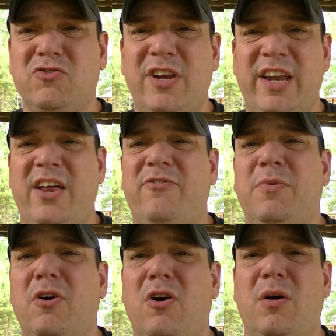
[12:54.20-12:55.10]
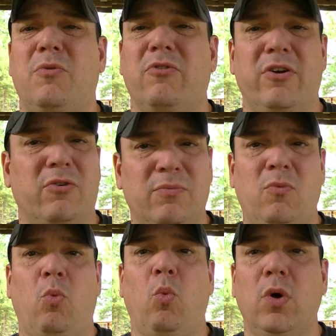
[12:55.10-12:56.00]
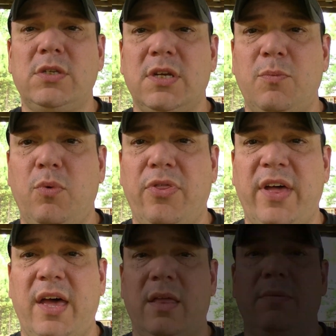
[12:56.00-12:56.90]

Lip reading: running out of my carburetor. What's up with that?